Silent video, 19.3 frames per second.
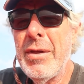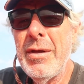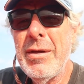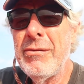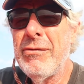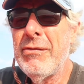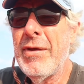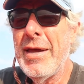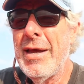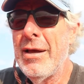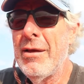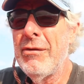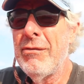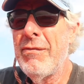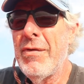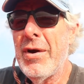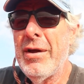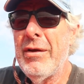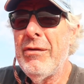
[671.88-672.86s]
This thing
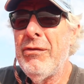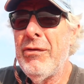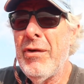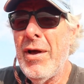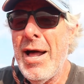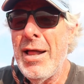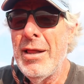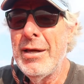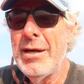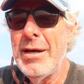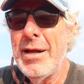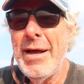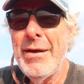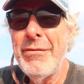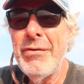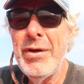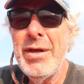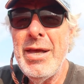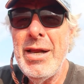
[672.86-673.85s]
is very solid.
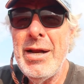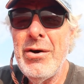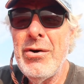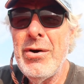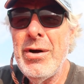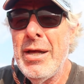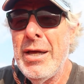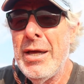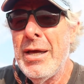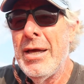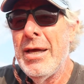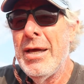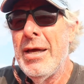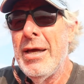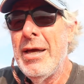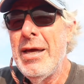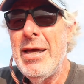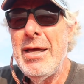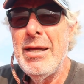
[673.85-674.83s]
I, you know,
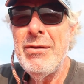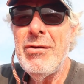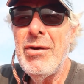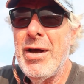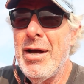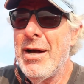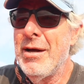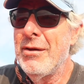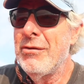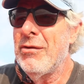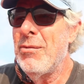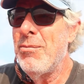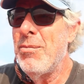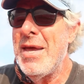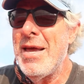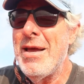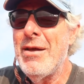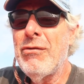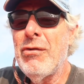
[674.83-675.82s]
it uh, to
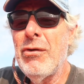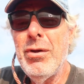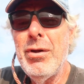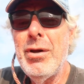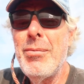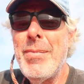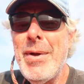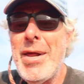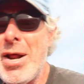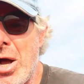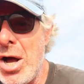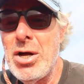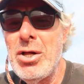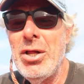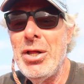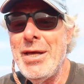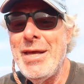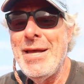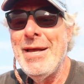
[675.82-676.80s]
me it's a little bit
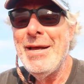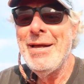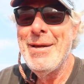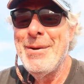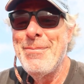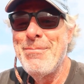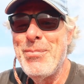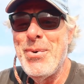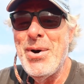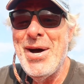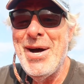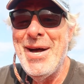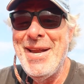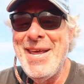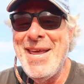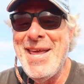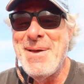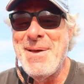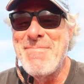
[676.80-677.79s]
ugly, but
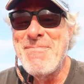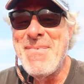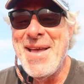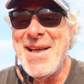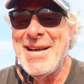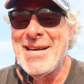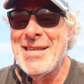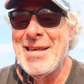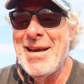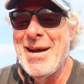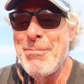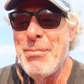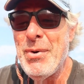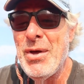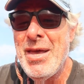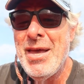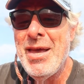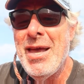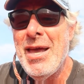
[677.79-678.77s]
it makes up
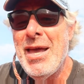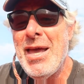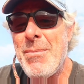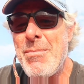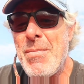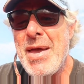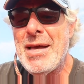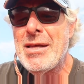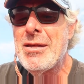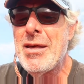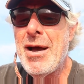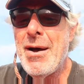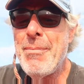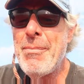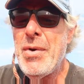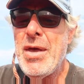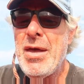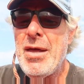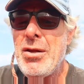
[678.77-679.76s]
it makes
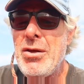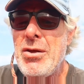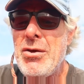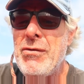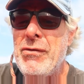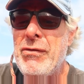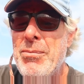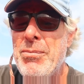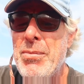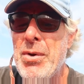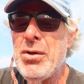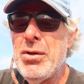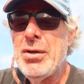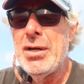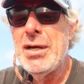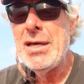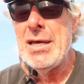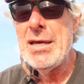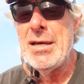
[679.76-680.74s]
up in
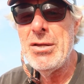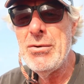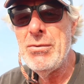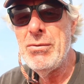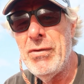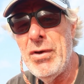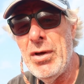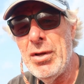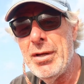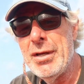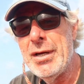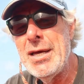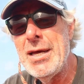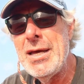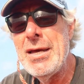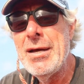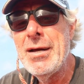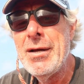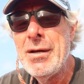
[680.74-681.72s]
usability and
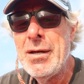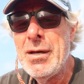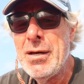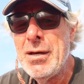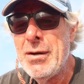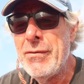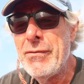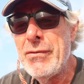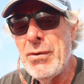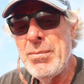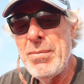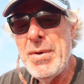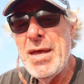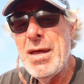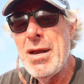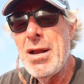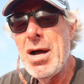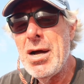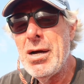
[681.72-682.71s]
utility for
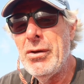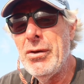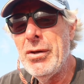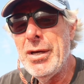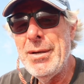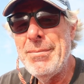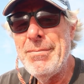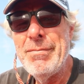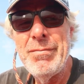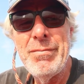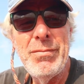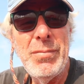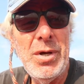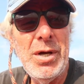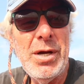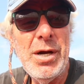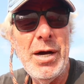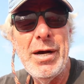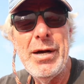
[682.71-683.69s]
being ugly
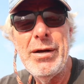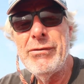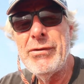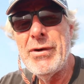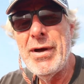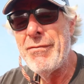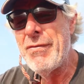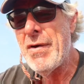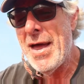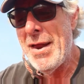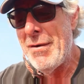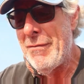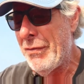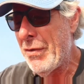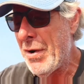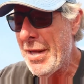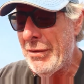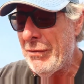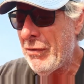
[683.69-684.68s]
because I've had
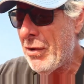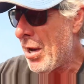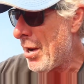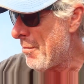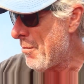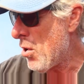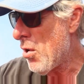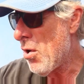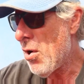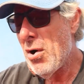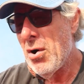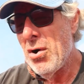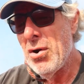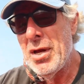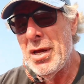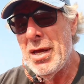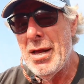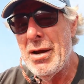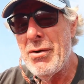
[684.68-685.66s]
friends come
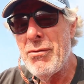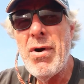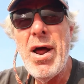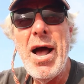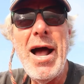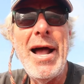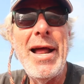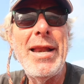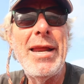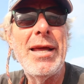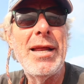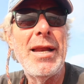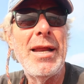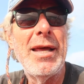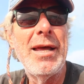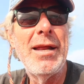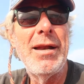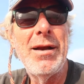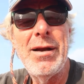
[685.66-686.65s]
on and get a ride in
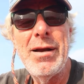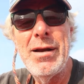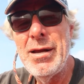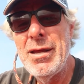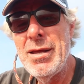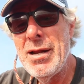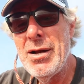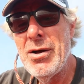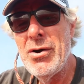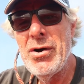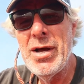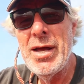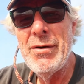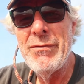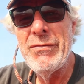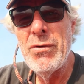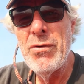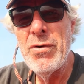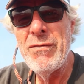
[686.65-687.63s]
it and you know I
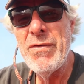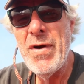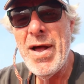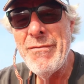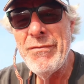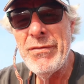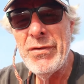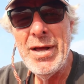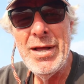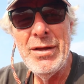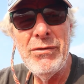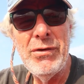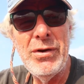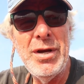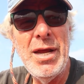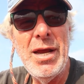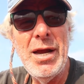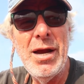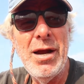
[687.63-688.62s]
got four or five friends
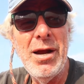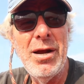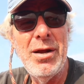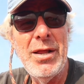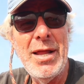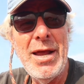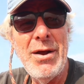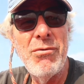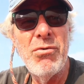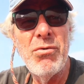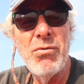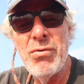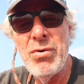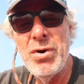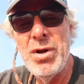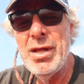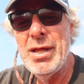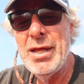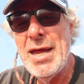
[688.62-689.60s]
in here and they were
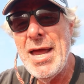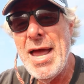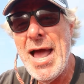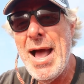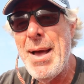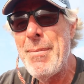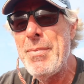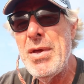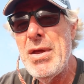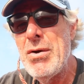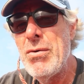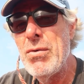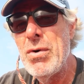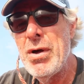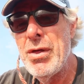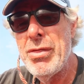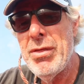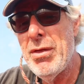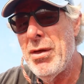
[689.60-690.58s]
really happy
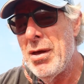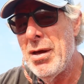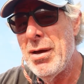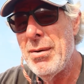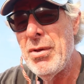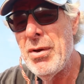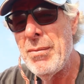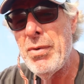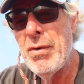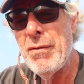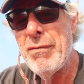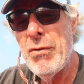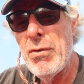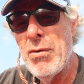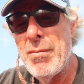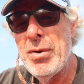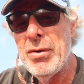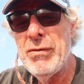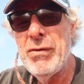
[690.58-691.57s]
with uh, the
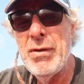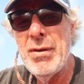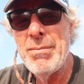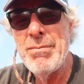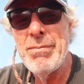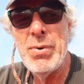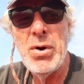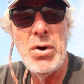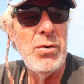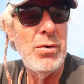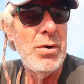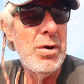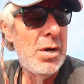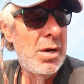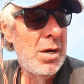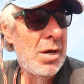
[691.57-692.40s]
performance of the boat.